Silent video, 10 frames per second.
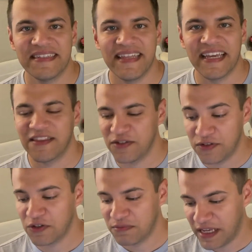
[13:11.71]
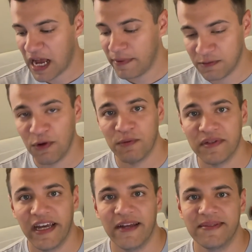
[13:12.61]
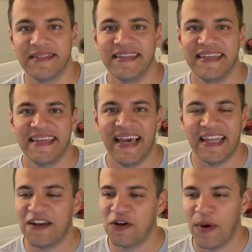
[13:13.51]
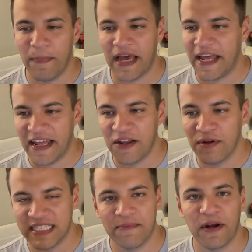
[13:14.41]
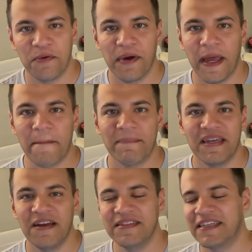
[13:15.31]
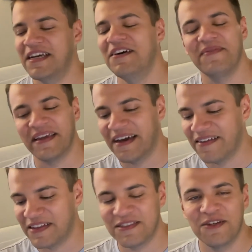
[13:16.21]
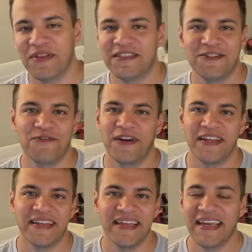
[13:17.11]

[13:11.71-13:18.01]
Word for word: Like there's there's it happens multiple times, and I don't know, but I, and I noticed them right away, and I was like, oh my god, that's so that's so funny.